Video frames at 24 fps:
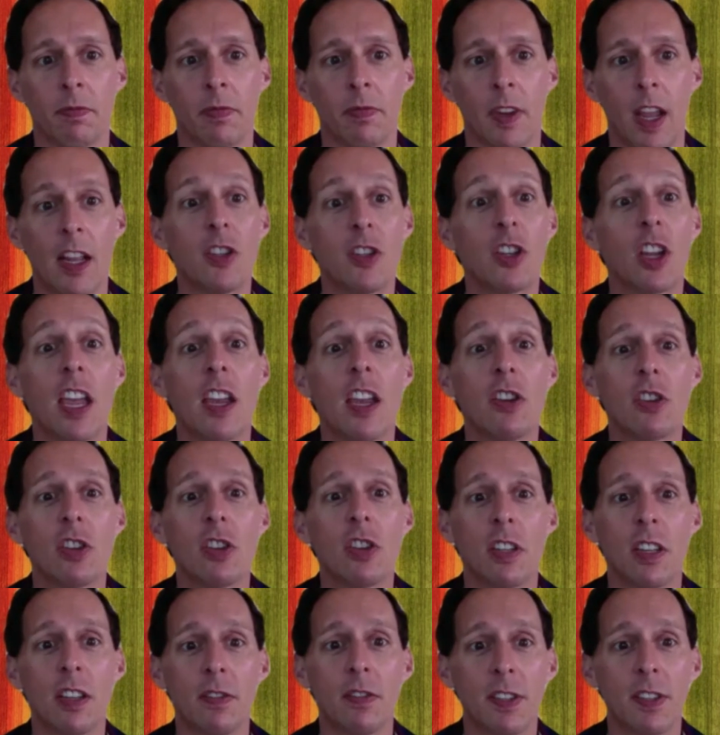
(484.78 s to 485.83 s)

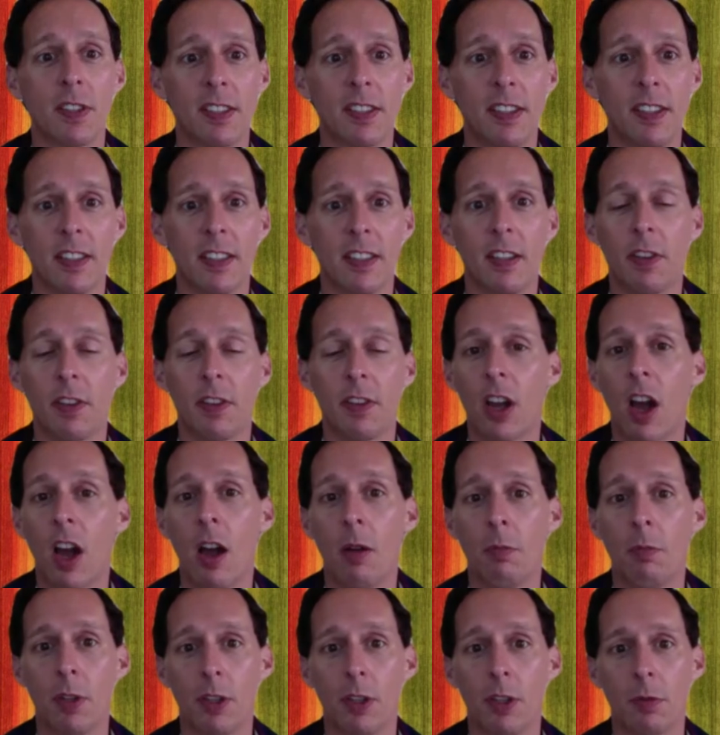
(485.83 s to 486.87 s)
Education gives a sense of
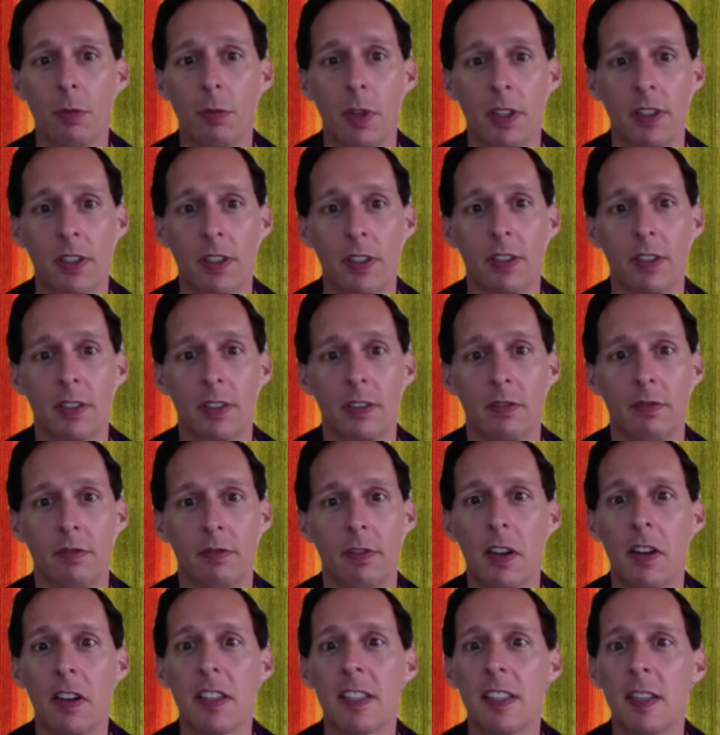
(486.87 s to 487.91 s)
accomplishment,
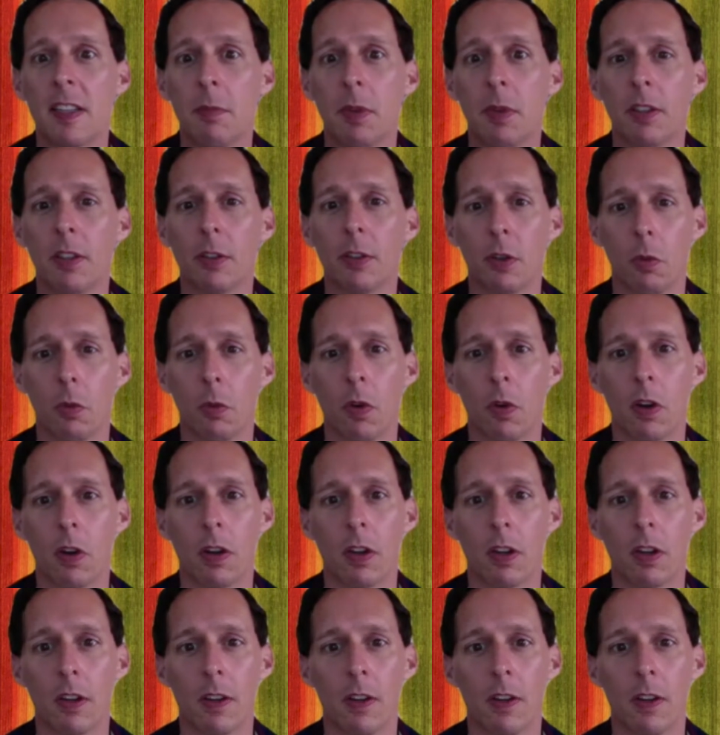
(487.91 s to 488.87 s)
very similar to work.